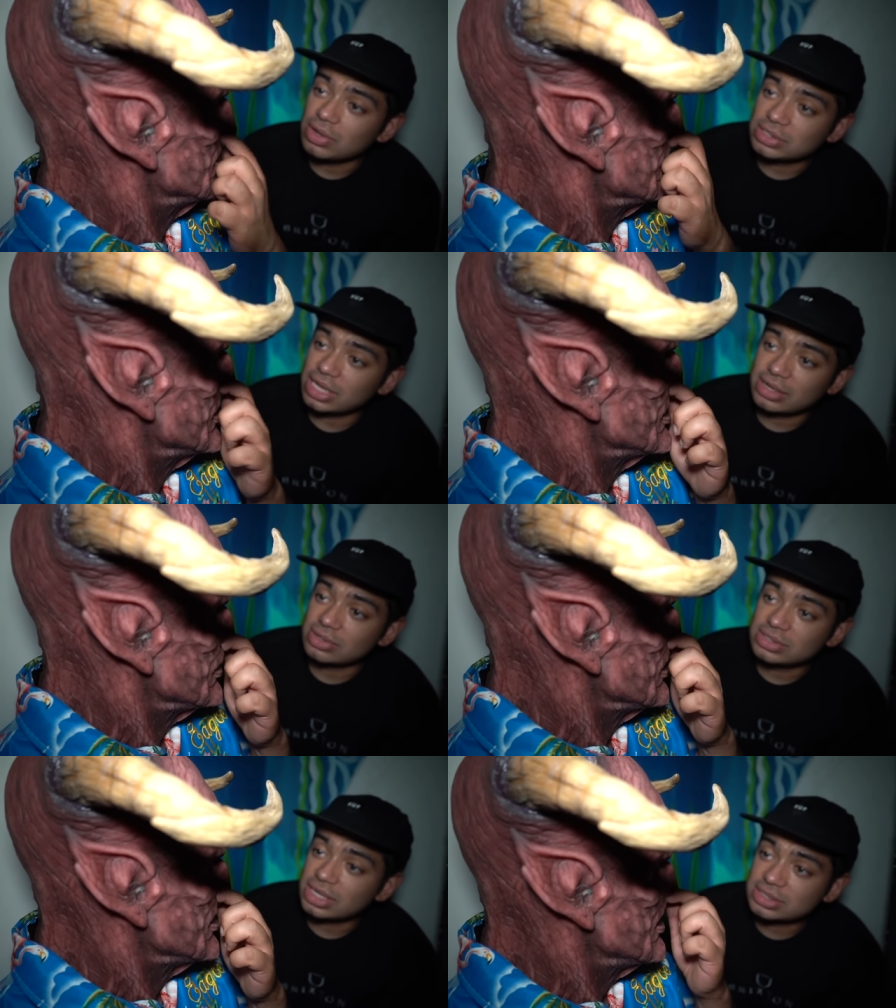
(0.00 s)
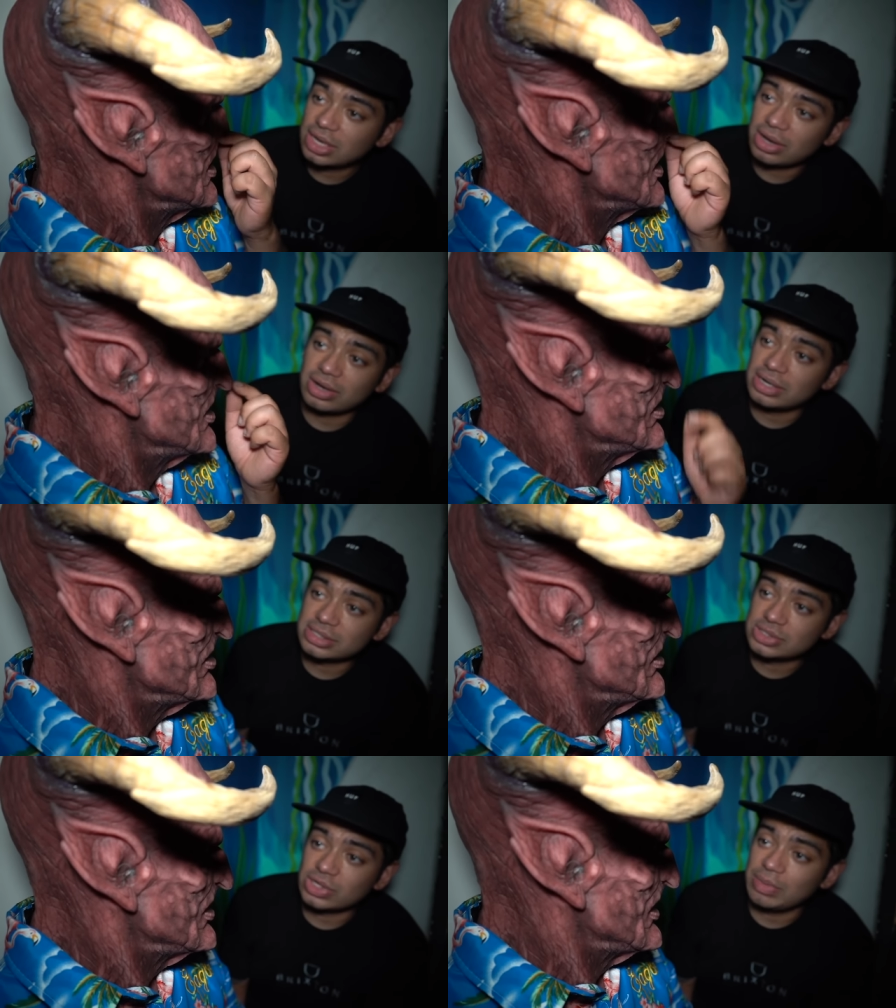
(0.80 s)
looks like on TikTok, on
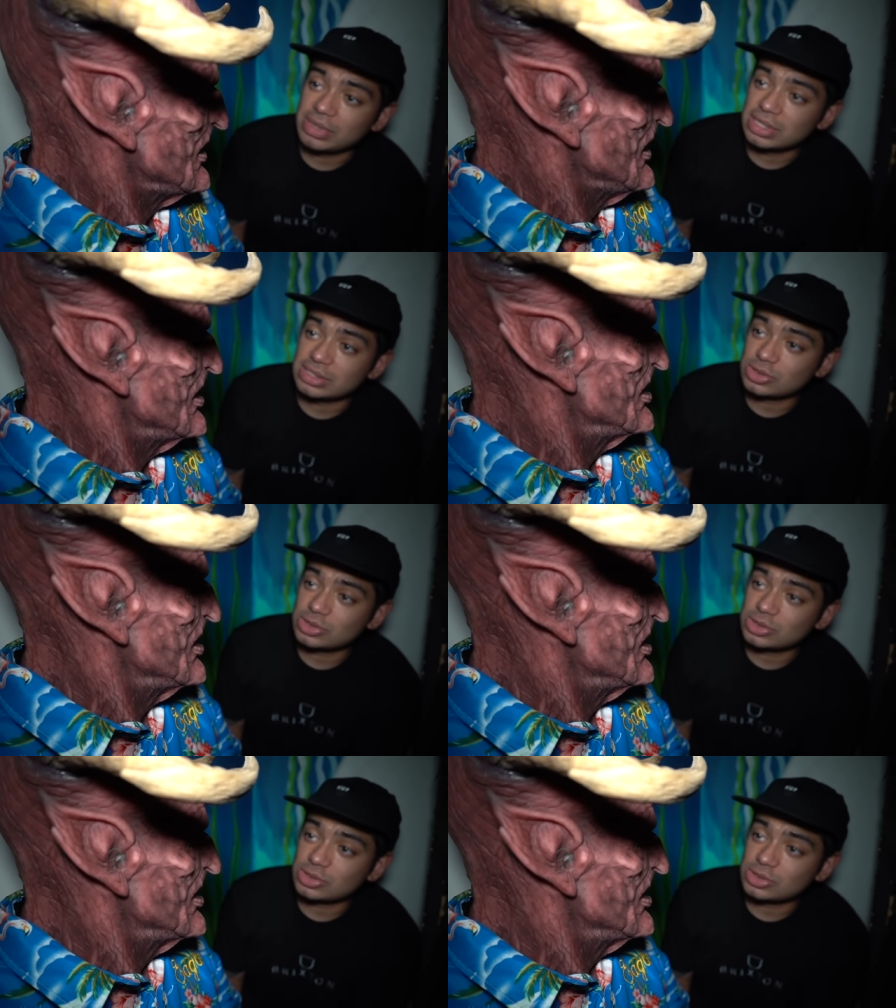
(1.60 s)
Instagram, because the